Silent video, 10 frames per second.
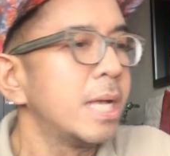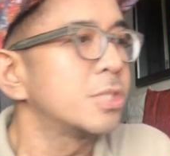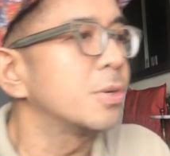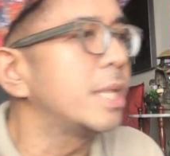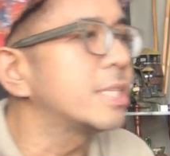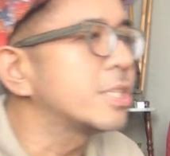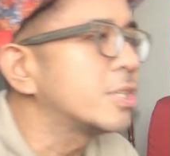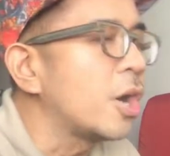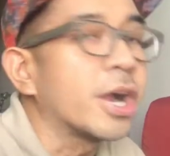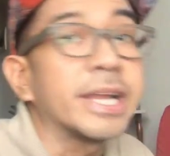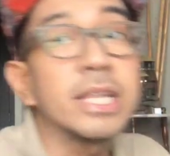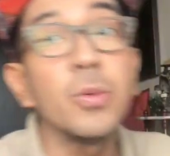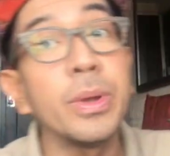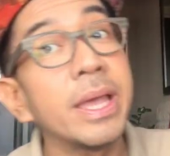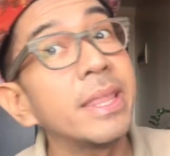So let's start
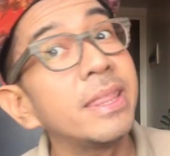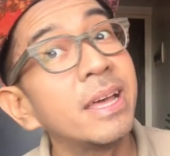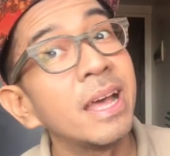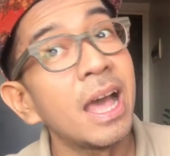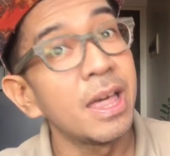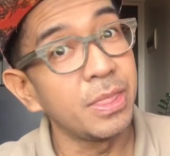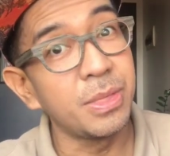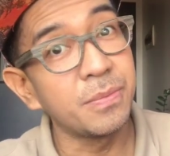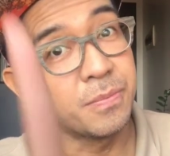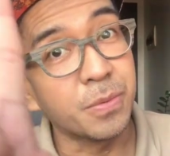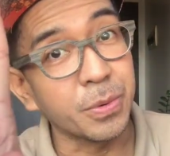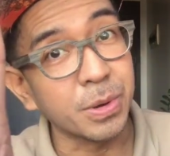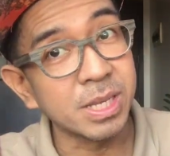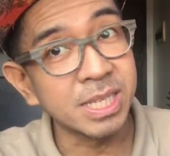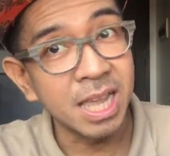with the
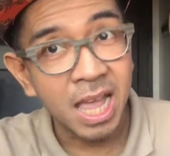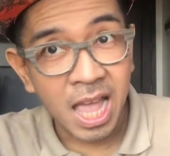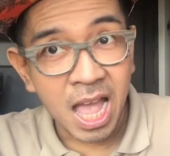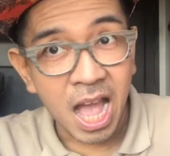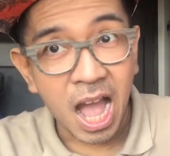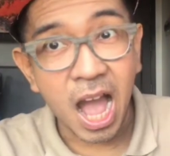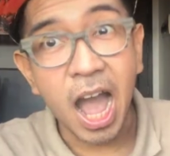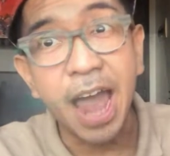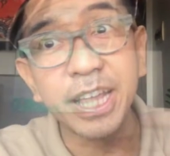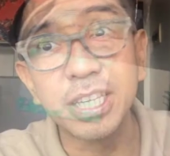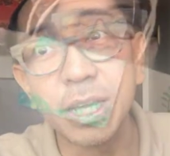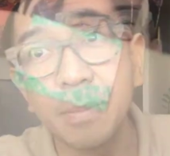first item. So guys,